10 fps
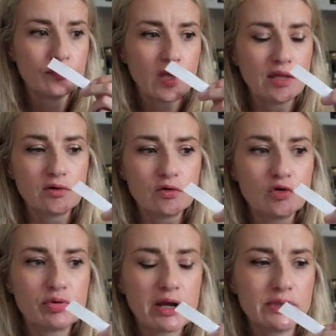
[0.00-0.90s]
And the
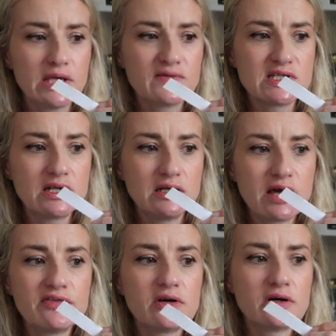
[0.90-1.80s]
oud probably gives it
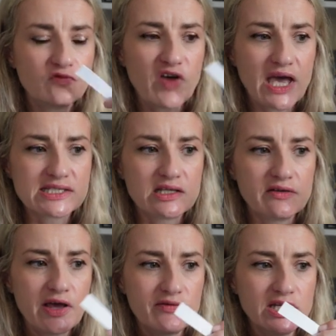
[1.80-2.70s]
another facet
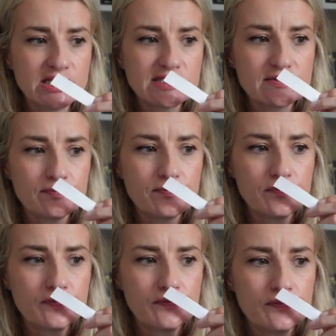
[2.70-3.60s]
of heaviness.
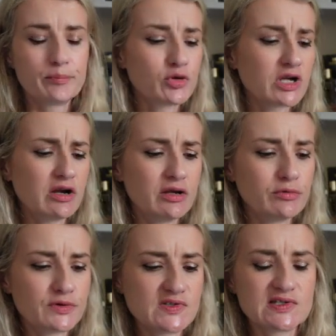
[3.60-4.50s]
Bulgarian
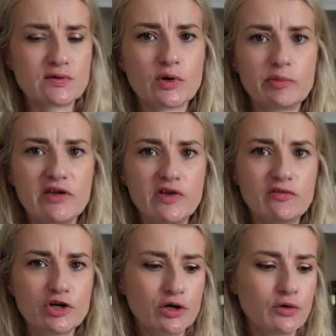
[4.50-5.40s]
rose isn't one of my
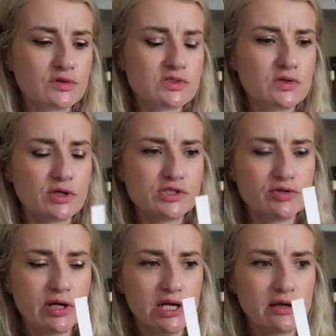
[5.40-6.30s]
favorite notes, nor is
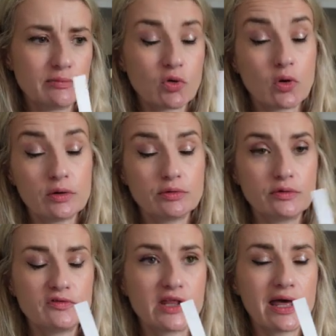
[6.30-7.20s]
geranium, or
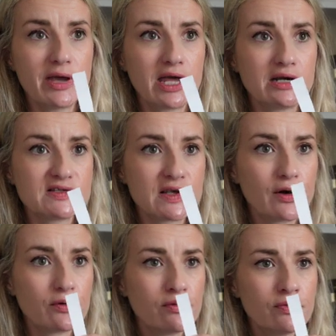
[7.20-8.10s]
oud for that matter.
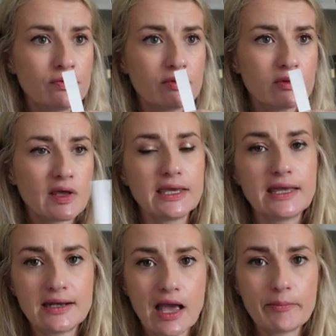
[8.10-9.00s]
So
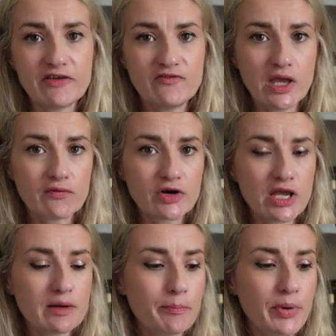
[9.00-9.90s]
again, not my
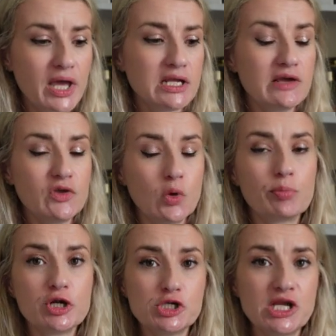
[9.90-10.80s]
favorite, but if you
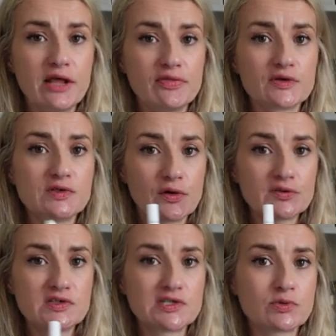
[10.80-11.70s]
appreciate those
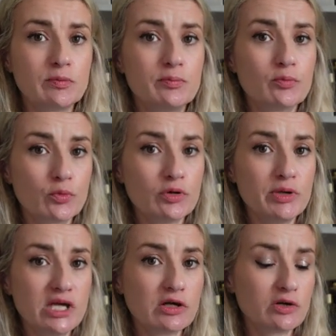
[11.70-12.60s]
notes, this would
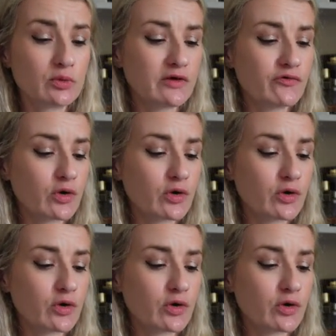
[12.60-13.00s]
be a good one for